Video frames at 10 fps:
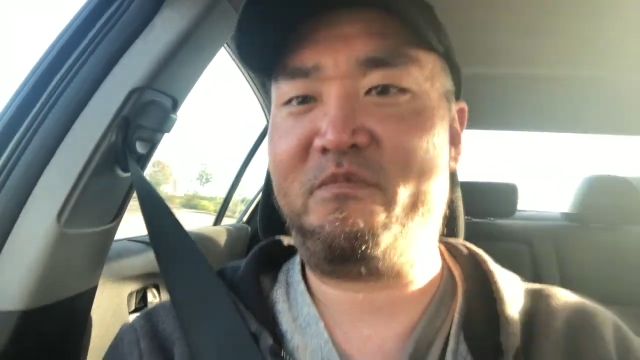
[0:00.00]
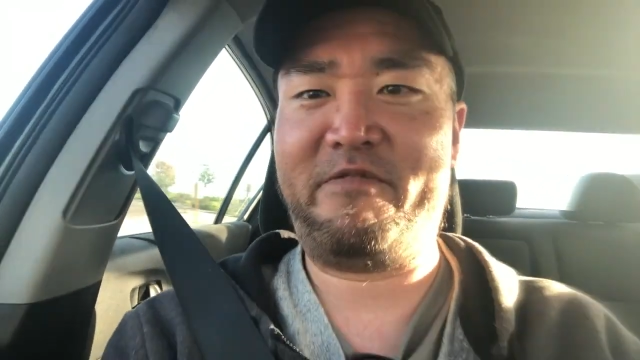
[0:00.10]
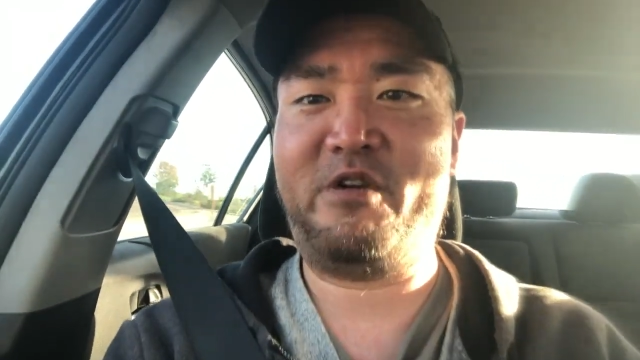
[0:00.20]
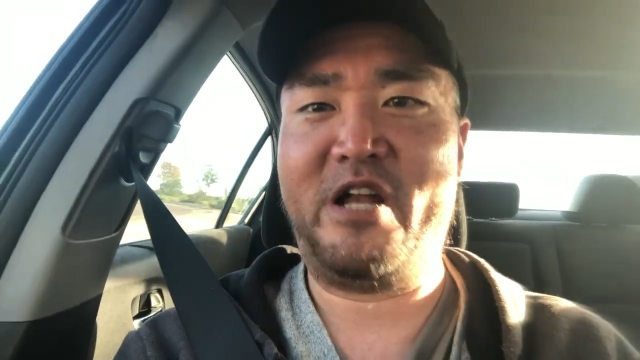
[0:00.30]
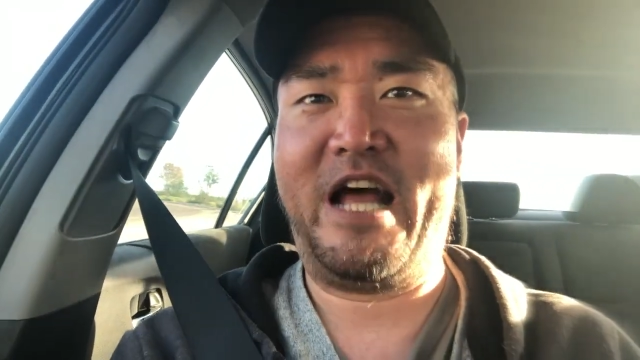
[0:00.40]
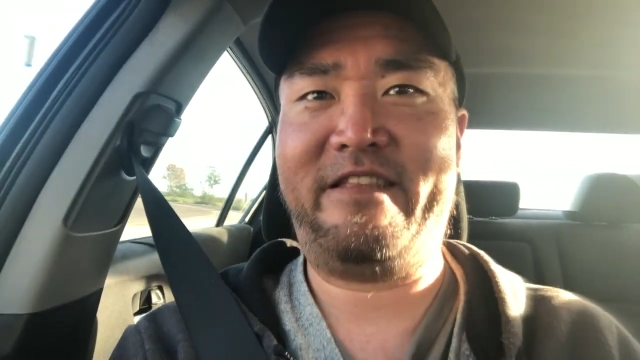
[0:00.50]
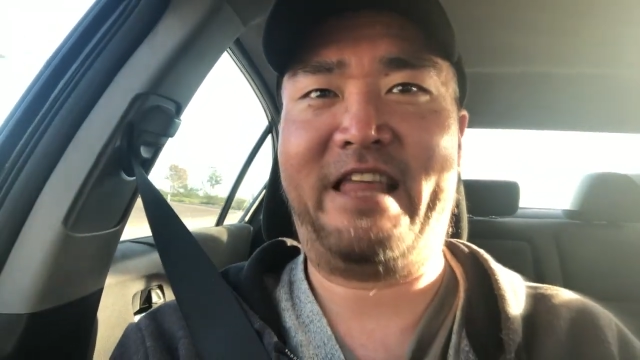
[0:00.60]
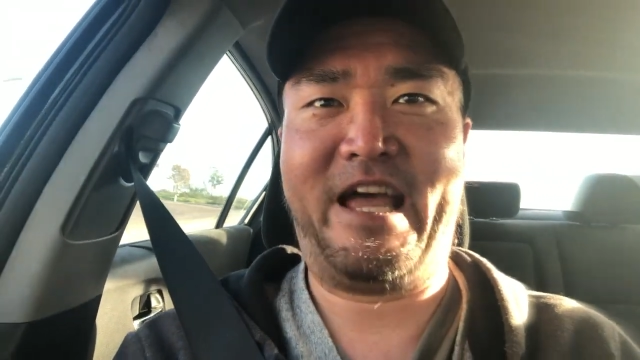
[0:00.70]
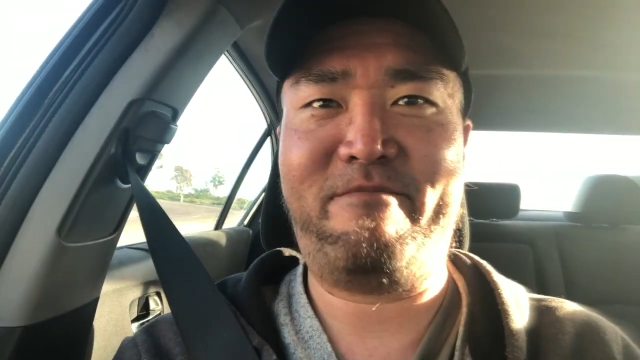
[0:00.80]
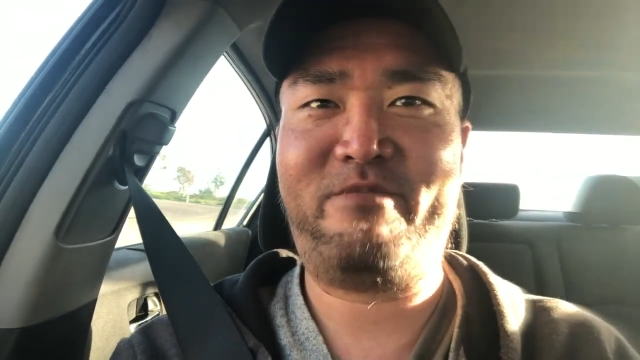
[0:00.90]
if you're not
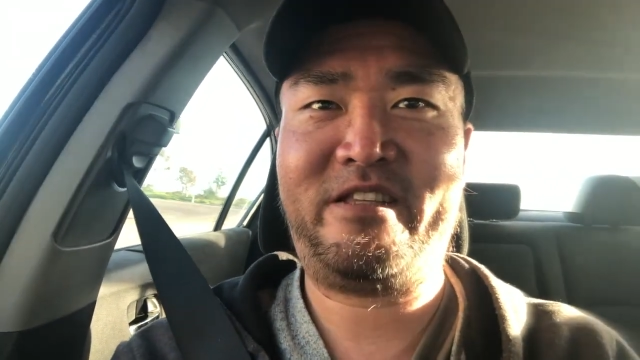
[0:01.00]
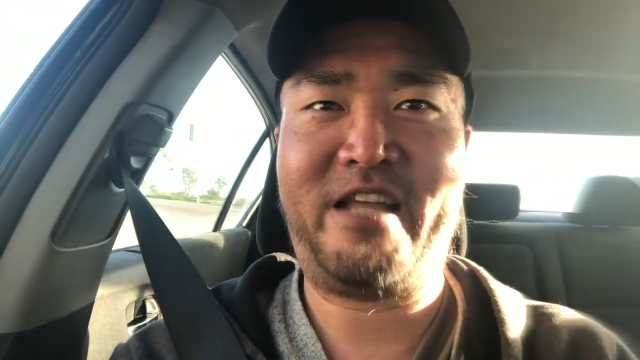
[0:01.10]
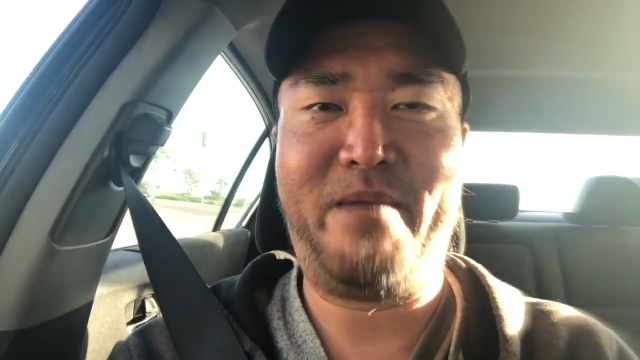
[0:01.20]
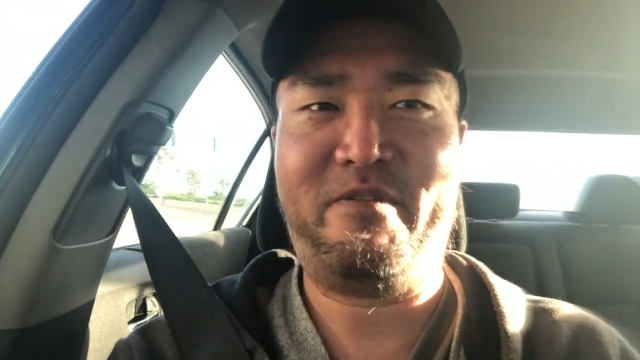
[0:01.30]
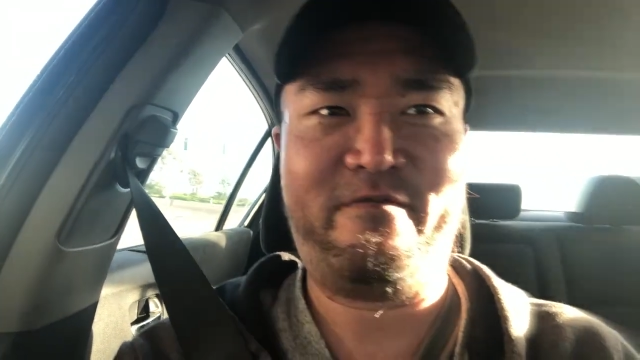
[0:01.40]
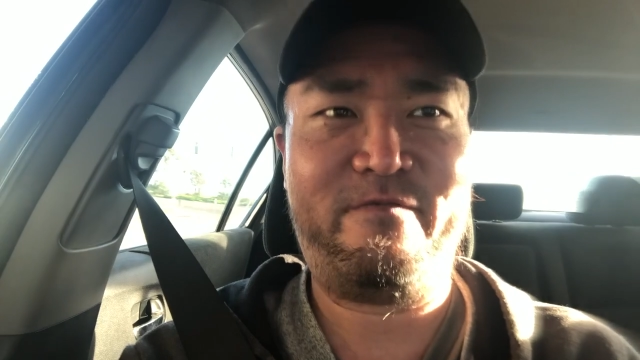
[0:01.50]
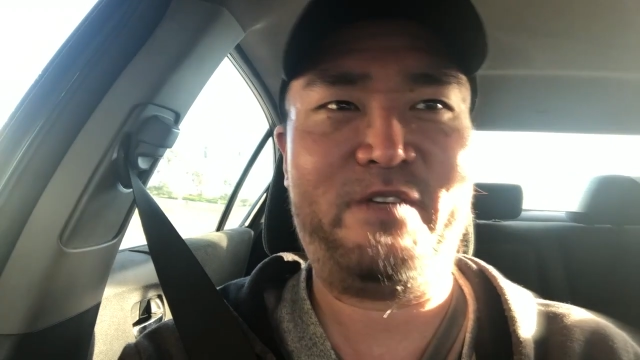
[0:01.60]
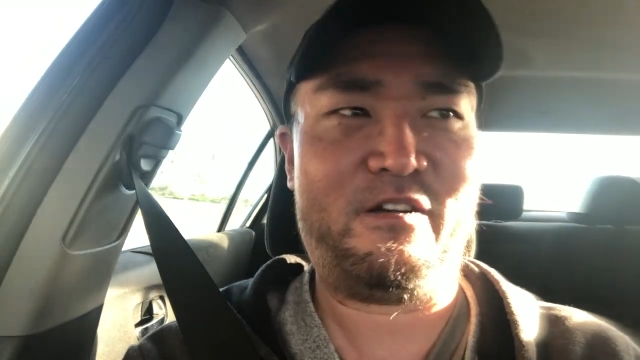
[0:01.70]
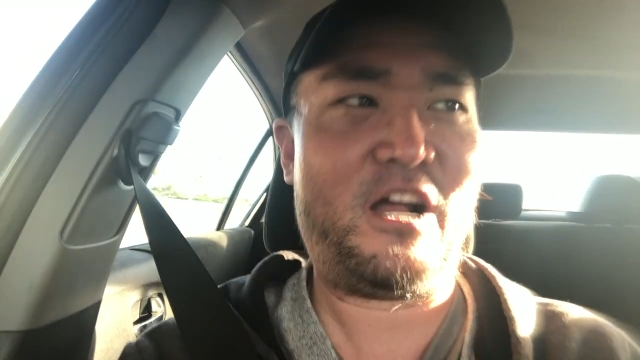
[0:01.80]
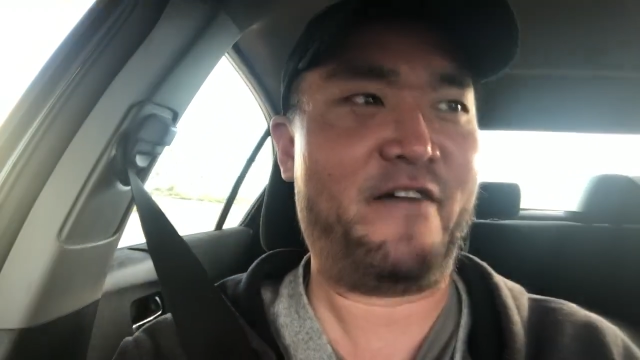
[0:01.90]
that type of,
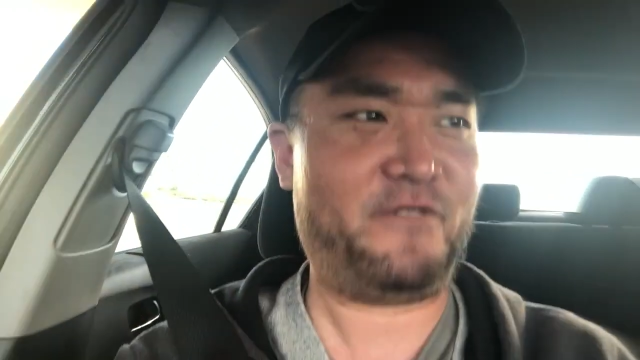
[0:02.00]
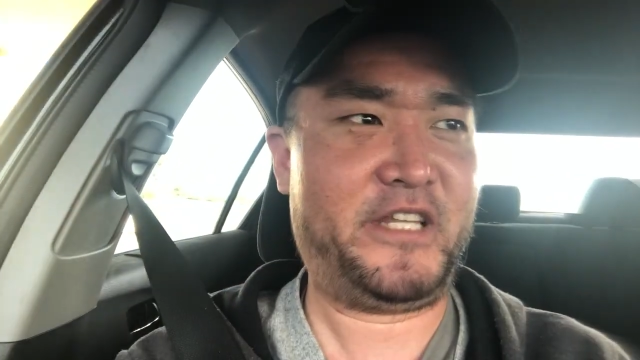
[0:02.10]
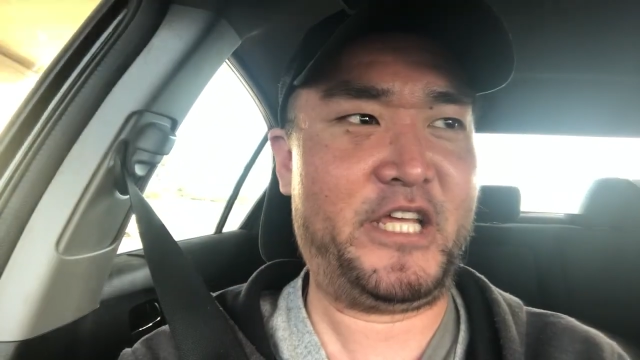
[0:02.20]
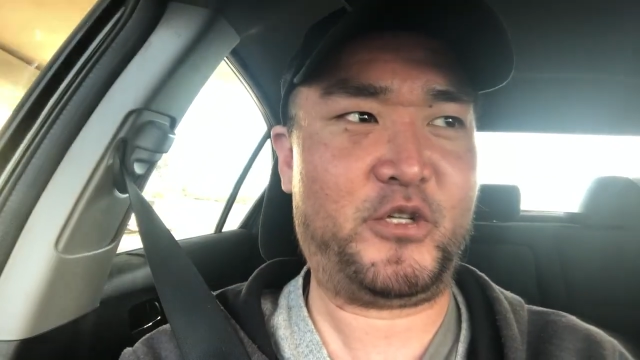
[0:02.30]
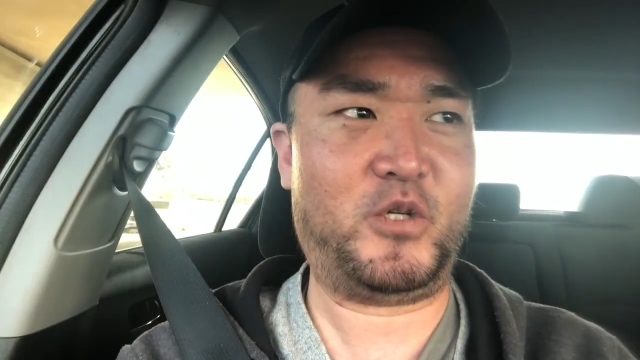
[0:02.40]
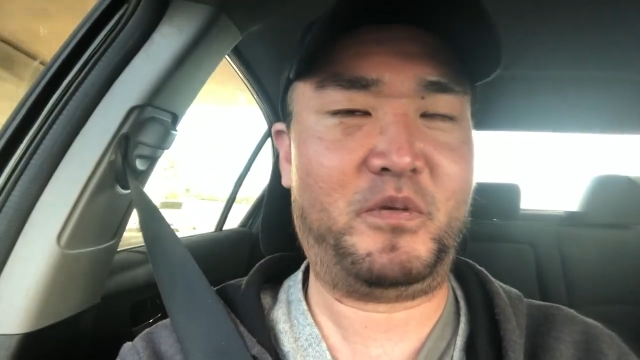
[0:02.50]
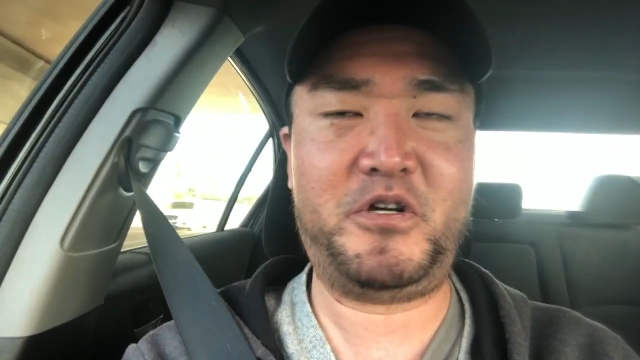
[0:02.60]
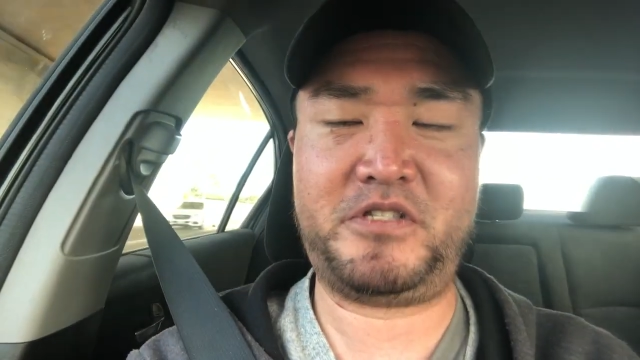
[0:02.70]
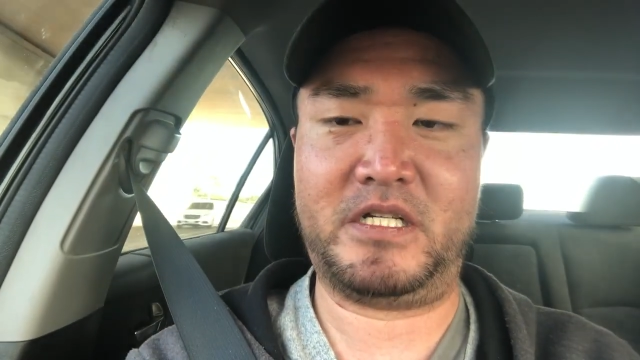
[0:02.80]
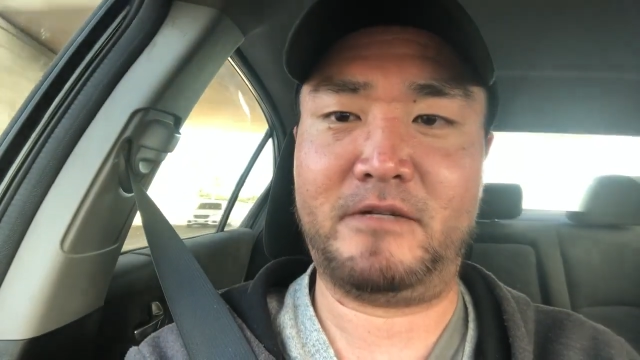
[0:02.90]
you know, confrontational
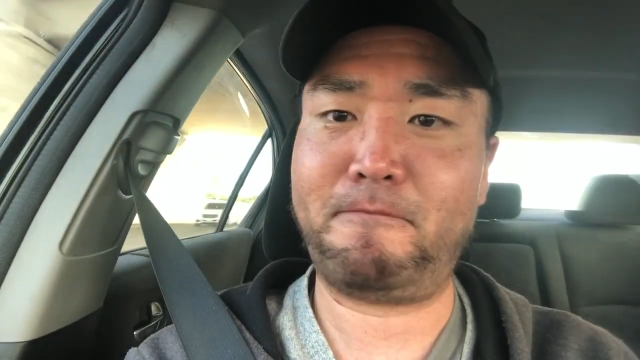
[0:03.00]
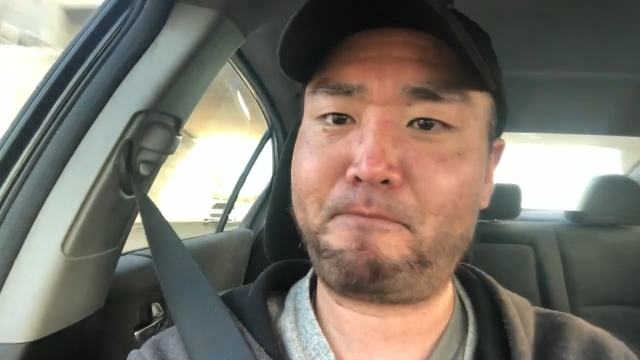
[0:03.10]
person.